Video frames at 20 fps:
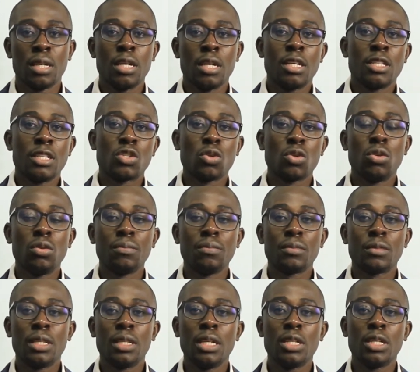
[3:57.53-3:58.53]
So
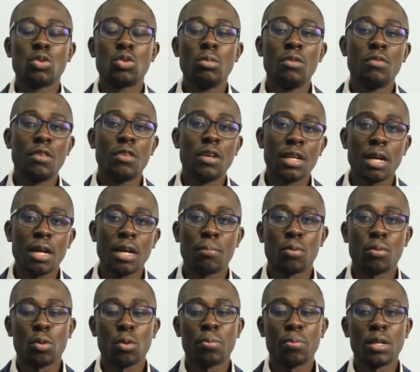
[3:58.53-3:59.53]
it will be very
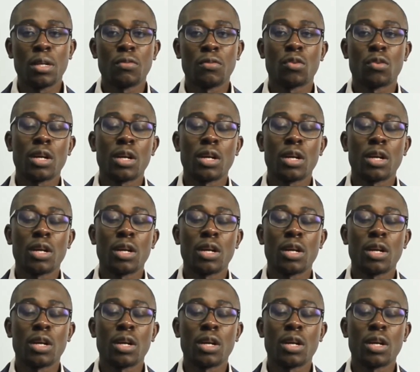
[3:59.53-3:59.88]
appropriate for